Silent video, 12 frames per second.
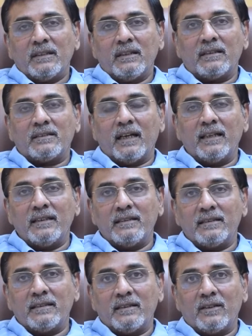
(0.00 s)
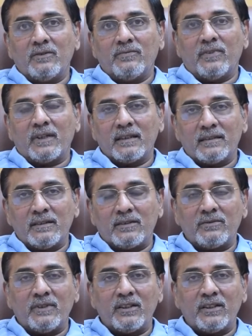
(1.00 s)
The challenge now for us is to